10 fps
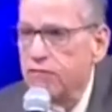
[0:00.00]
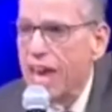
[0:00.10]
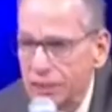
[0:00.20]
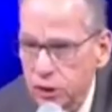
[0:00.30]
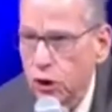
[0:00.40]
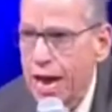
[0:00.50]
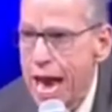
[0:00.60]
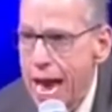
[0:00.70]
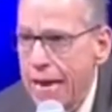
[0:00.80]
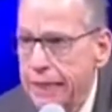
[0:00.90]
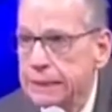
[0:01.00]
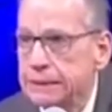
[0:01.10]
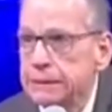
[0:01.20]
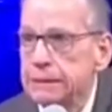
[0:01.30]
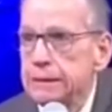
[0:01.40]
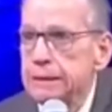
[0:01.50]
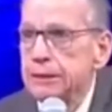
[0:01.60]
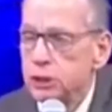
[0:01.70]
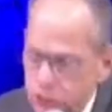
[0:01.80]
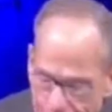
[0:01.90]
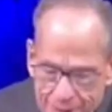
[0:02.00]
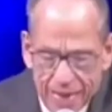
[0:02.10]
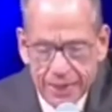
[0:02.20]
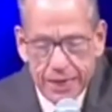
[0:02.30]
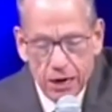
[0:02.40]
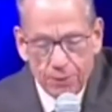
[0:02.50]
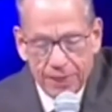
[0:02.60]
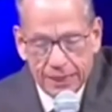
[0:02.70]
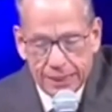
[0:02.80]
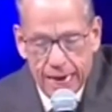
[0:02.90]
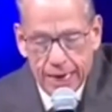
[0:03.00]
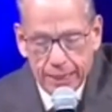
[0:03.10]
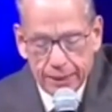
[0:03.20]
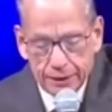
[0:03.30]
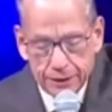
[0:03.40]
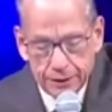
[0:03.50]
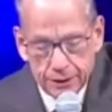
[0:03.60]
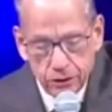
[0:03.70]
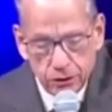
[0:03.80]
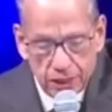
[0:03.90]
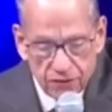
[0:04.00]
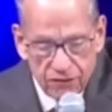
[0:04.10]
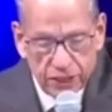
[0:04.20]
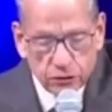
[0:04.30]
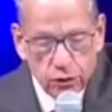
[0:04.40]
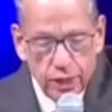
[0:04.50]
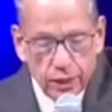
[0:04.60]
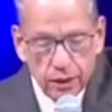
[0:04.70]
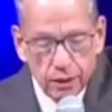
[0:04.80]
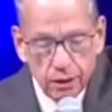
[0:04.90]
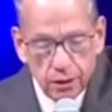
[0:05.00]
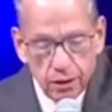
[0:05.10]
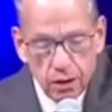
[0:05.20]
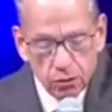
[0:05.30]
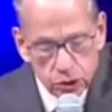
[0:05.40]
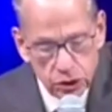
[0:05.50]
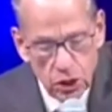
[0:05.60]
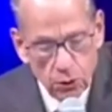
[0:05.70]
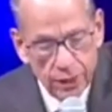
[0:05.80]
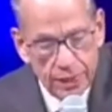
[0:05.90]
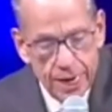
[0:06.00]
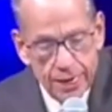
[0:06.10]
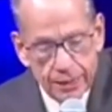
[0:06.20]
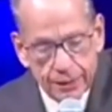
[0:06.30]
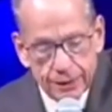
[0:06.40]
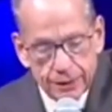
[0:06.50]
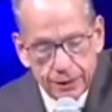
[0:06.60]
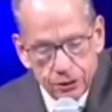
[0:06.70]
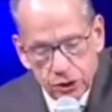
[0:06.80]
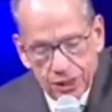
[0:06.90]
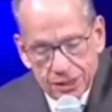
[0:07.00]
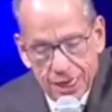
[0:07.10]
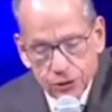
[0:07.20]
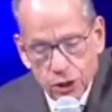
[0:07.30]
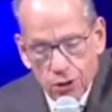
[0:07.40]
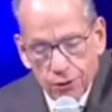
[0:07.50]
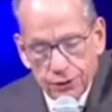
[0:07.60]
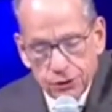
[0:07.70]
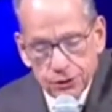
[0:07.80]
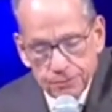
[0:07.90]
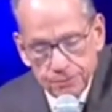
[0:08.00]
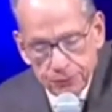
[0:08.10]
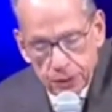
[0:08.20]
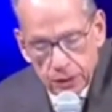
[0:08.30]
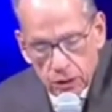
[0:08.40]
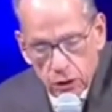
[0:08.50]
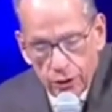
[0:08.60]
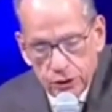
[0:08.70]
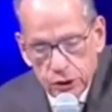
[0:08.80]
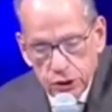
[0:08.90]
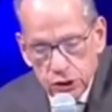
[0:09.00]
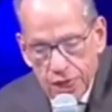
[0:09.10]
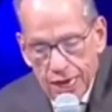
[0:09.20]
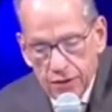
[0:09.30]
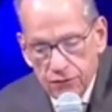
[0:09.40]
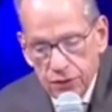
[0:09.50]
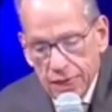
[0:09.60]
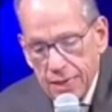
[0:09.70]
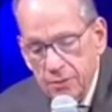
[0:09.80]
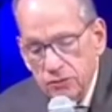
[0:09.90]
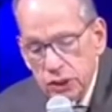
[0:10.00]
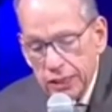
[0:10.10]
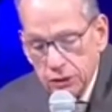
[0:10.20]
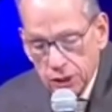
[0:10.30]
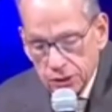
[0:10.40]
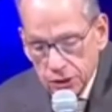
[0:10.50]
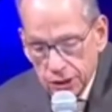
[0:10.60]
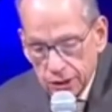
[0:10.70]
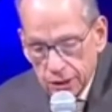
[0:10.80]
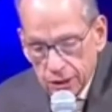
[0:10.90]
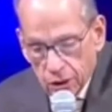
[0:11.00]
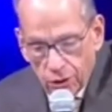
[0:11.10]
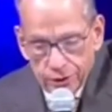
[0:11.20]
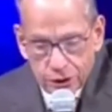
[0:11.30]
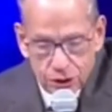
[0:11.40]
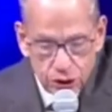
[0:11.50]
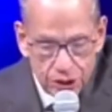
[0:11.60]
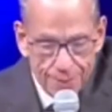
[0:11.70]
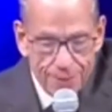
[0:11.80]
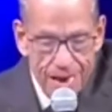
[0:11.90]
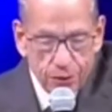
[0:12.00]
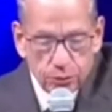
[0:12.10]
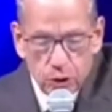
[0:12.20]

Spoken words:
Somebody hear me today. You need a victory on a snowy day. You see, it takes courage. Courage to stand for the name of Jesus. Courage to step out when nobody else is standing up.